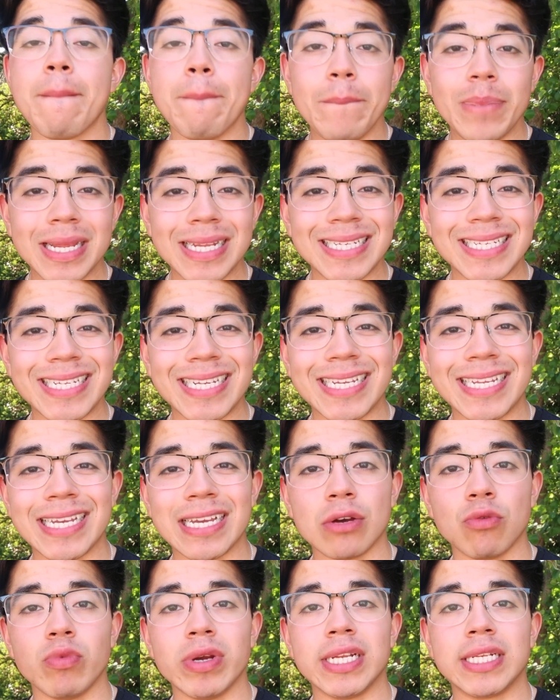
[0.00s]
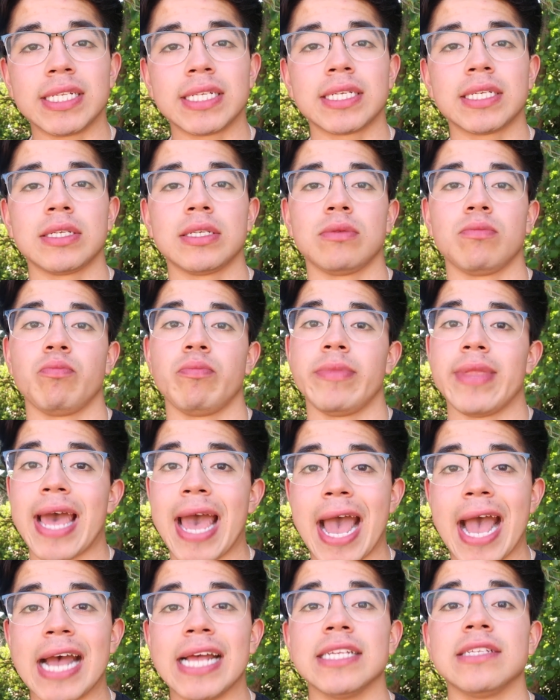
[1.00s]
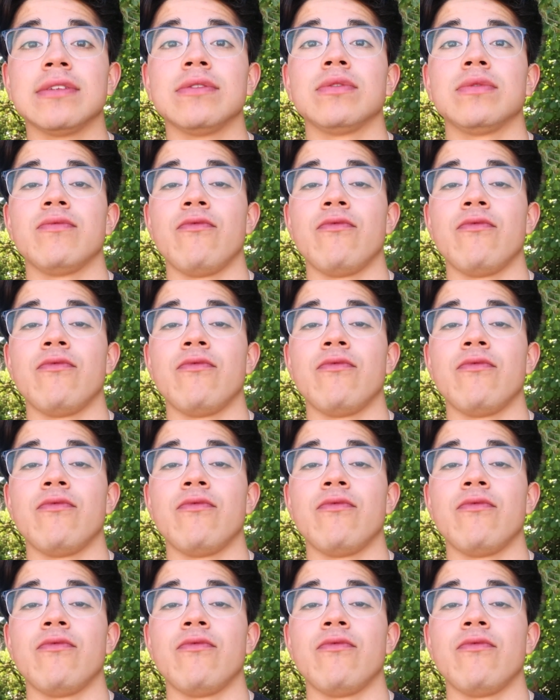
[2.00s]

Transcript: binge eating, which that has